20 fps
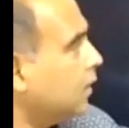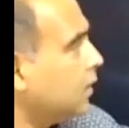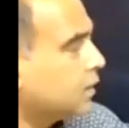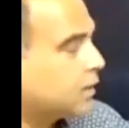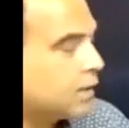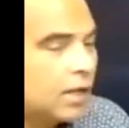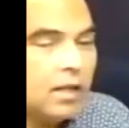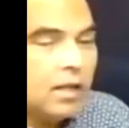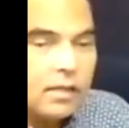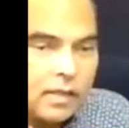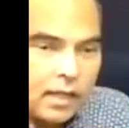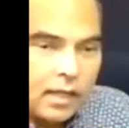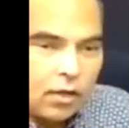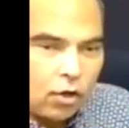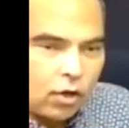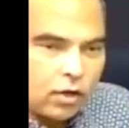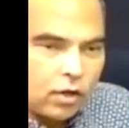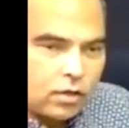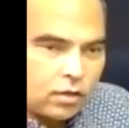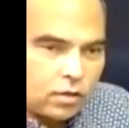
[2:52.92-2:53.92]
the skills and
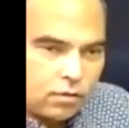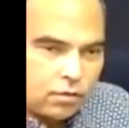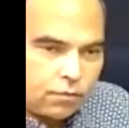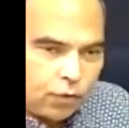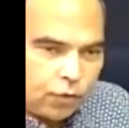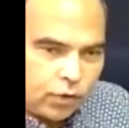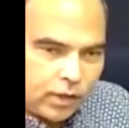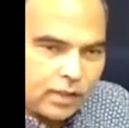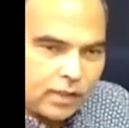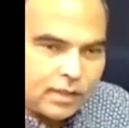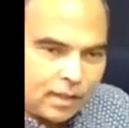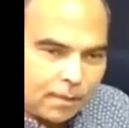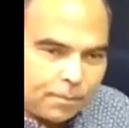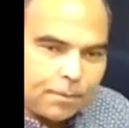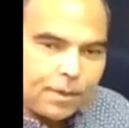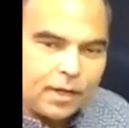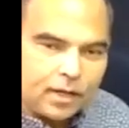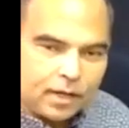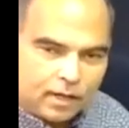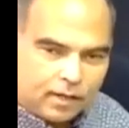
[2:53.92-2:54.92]
knowledge for this
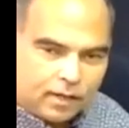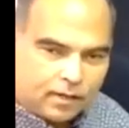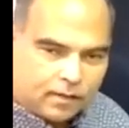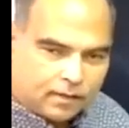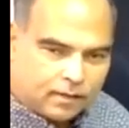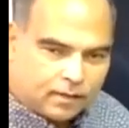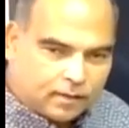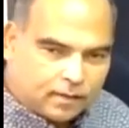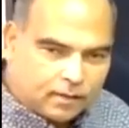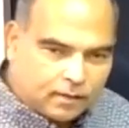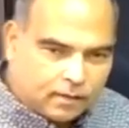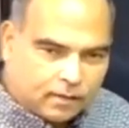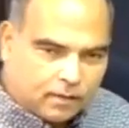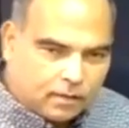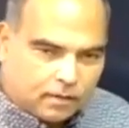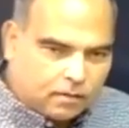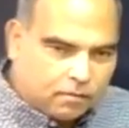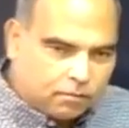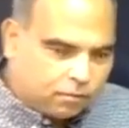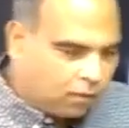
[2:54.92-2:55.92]
separately
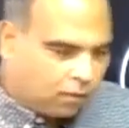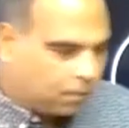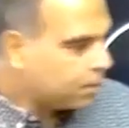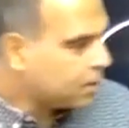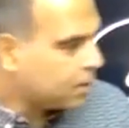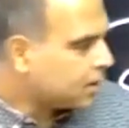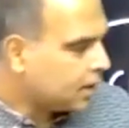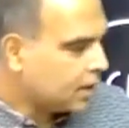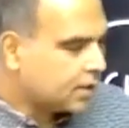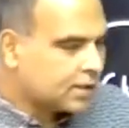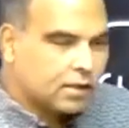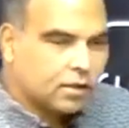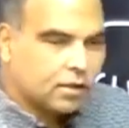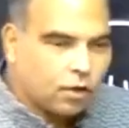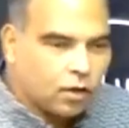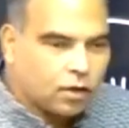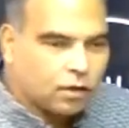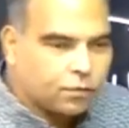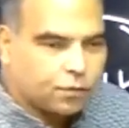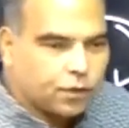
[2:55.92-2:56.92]
from the skills and
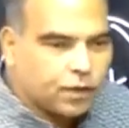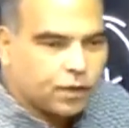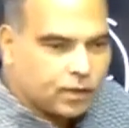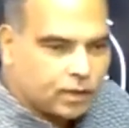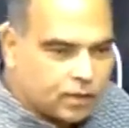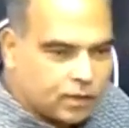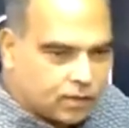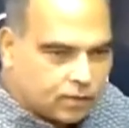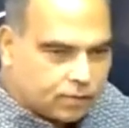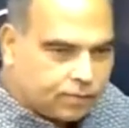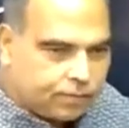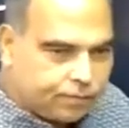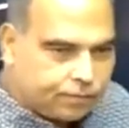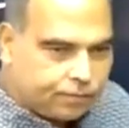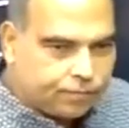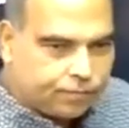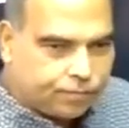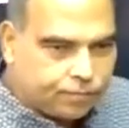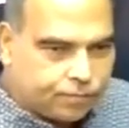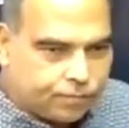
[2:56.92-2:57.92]
knowledge for this.
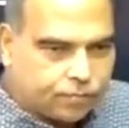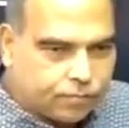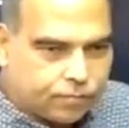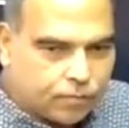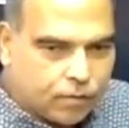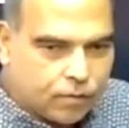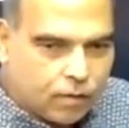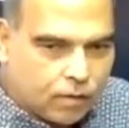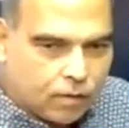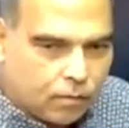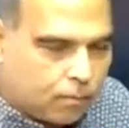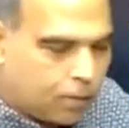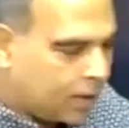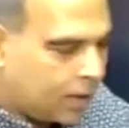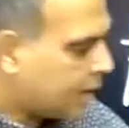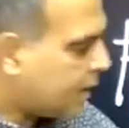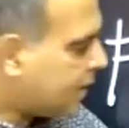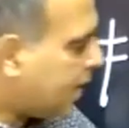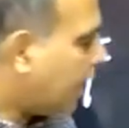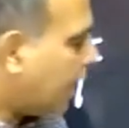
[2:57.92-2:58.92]

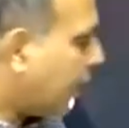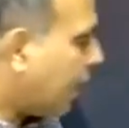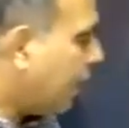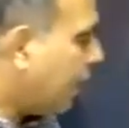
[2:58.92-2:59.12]
But does that